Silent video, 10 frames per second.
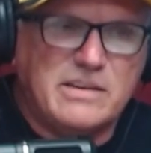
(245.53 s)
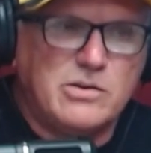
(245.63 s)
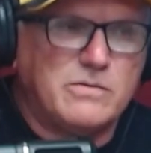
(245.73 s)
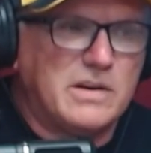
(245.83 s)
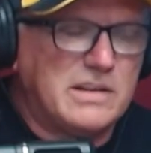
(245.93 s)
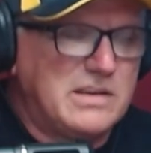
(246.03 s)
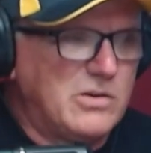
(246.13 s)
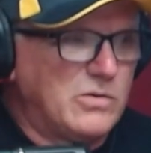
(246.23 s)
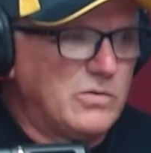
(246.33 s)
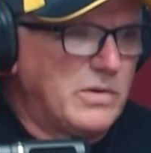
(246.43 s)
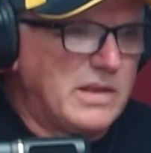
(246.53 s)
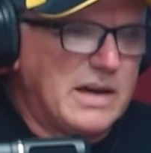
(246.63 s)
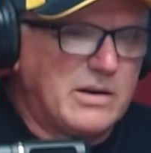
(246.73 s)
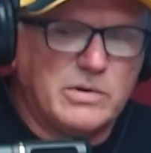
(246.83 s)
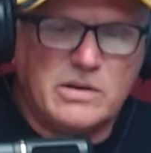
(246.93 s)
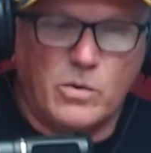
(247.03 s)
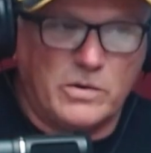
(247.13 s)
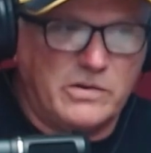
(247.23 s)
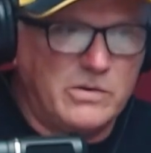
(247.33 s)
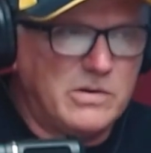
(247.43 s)
and you've got a year's worth of equity or
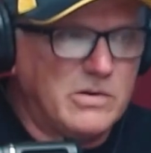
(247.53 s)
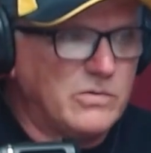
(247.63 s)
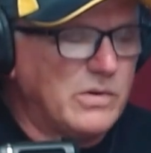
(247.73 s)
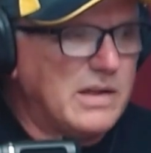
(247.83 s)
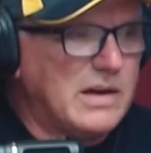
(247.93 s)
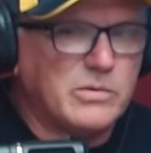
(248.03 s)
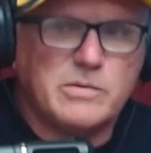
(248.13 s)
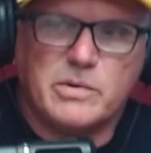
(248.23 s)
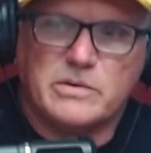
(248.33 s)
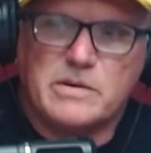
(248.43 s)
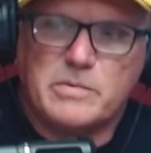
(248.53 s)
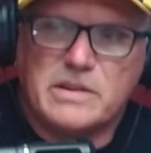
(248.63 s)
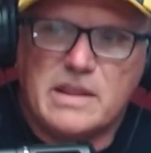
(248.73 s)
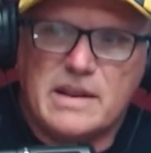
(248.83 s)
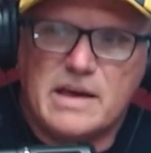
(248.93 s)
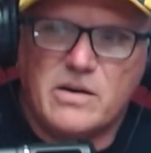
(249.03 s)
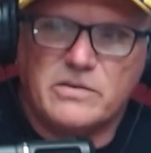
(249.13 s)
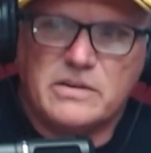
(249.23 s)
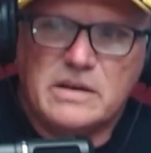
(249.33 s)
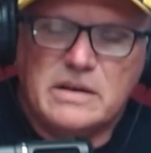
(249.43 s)
2 years worth of equity built up in that house.